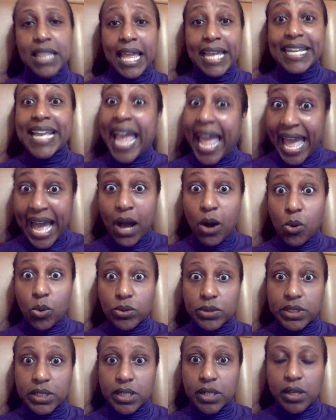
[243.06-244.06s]
like
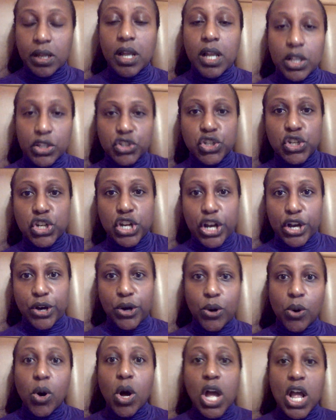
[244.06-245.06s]
out, you
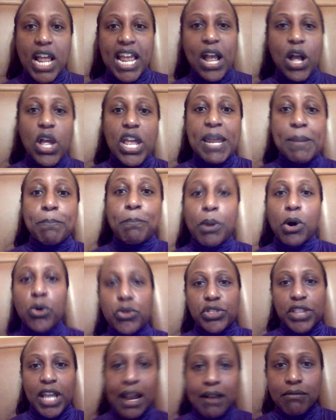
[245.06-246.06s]
know, in
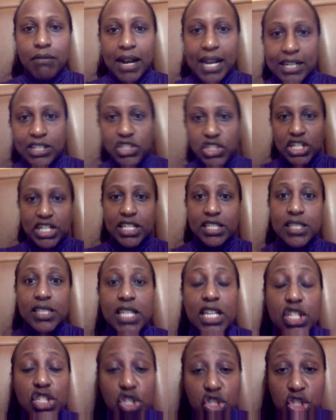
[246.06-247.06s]
both directions
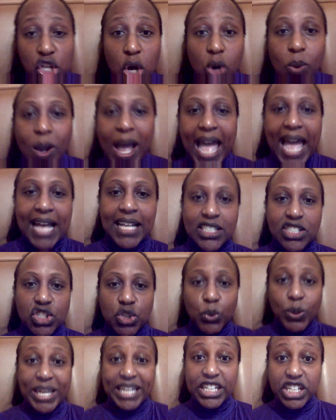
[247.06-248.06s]
so as
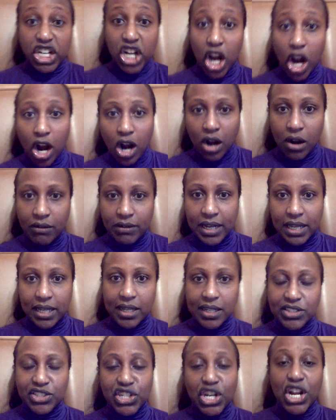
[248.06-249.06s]
to
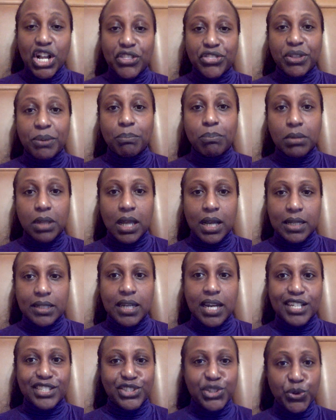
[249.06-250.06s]
encourage the
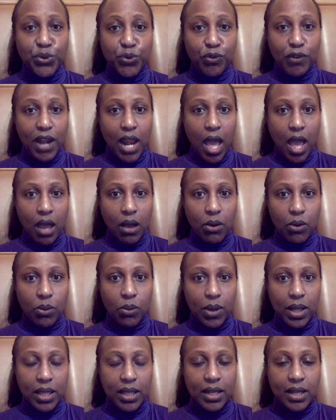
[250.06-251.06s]
blood to
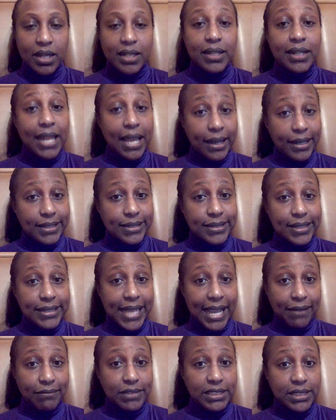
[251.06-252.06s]
flow. Now, isn't
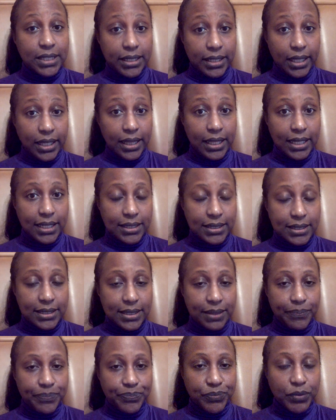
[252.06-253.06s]
that
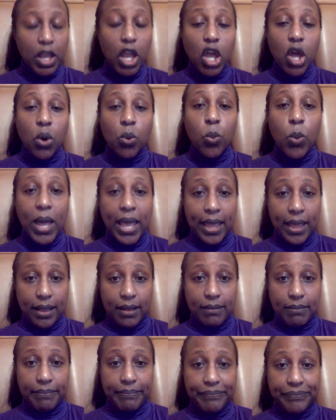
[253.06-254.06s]
ridiculous? Well,